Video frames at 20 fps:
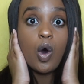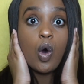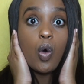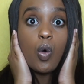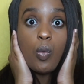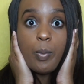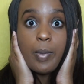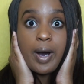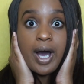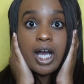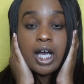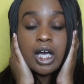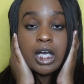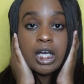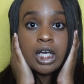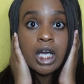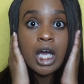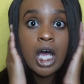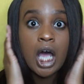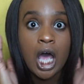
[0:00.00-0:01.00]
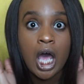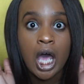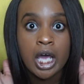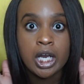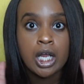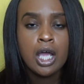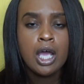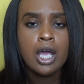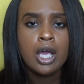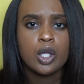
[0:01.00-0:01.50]
oh my
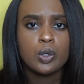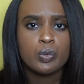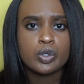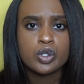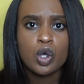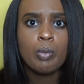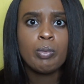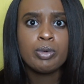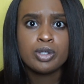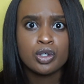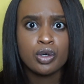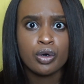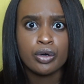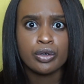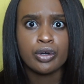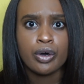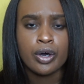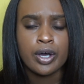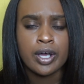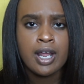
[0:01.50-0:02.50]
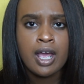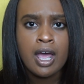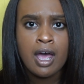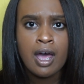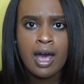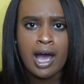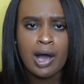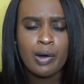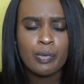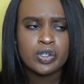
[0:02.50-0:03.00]
god, it was so much going on.
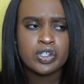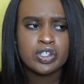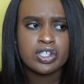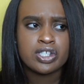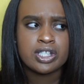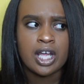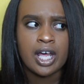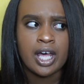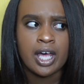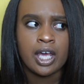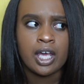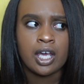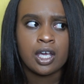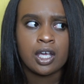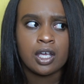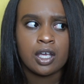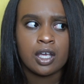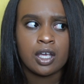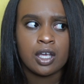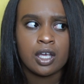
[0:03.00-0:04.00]
I was just like,